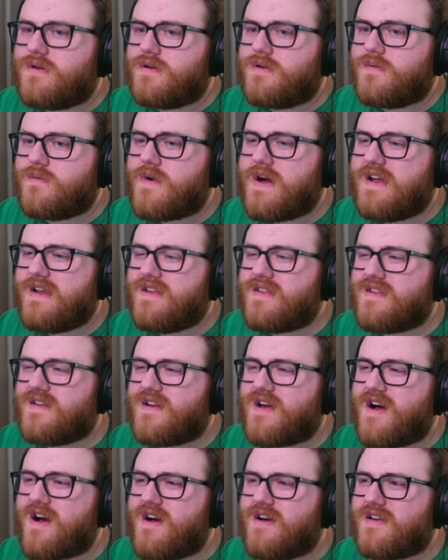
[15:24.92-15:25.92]
Why does it
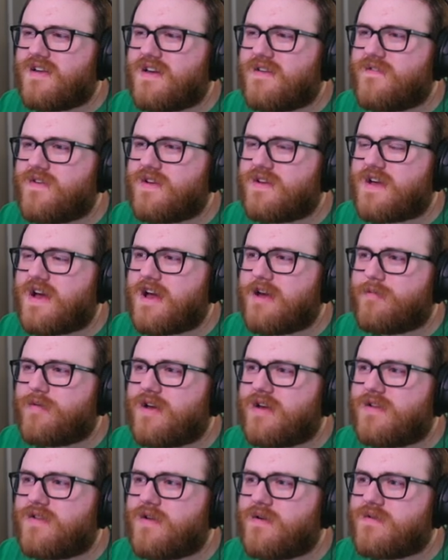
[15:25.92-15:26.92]
honk every time
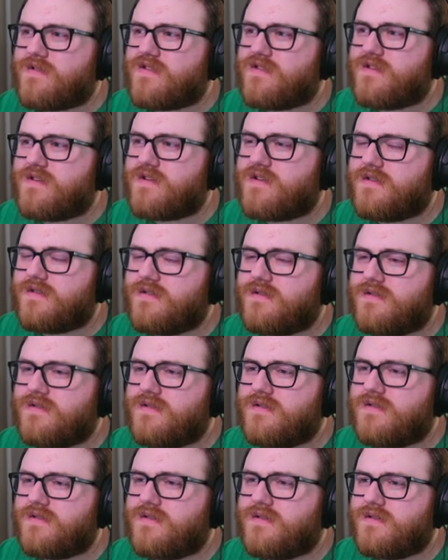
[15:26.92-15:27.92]
I close the...
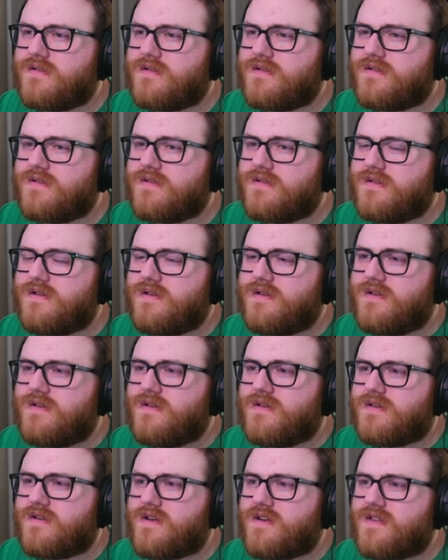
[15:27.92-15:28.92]

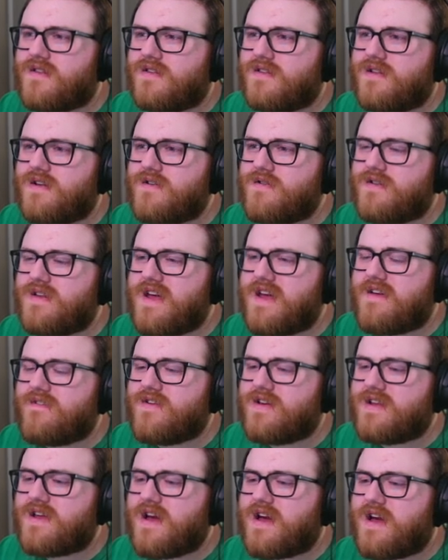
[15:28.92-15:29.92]
Because literally
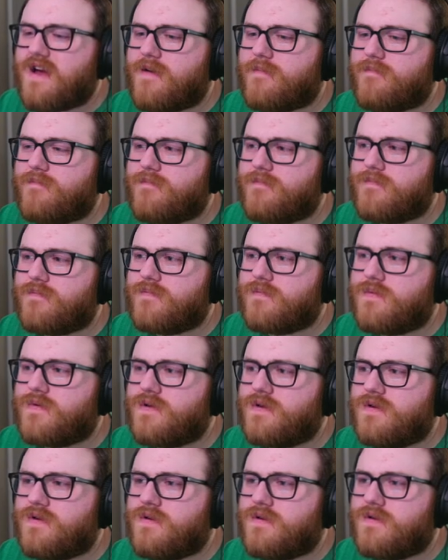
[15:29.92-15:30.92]
every time...
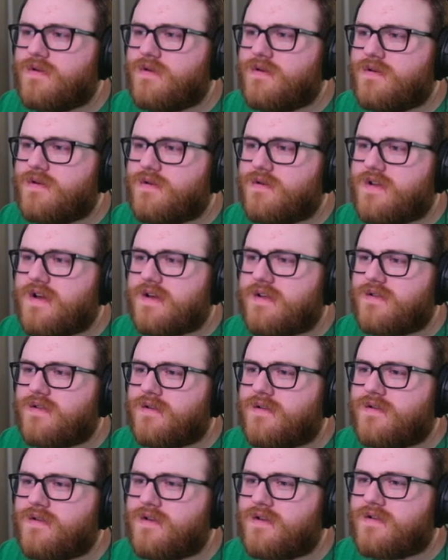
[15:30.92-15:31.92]
Like,
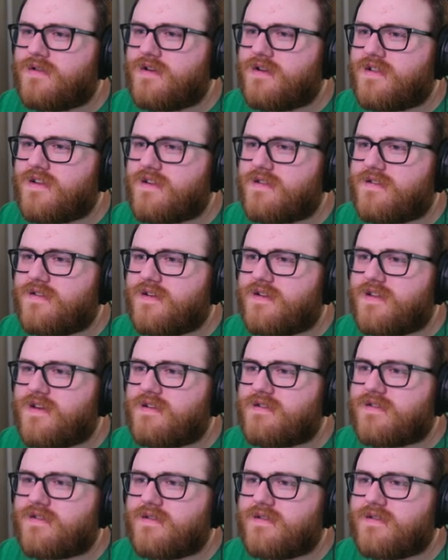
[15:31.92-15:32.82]
look, look at this, look at this.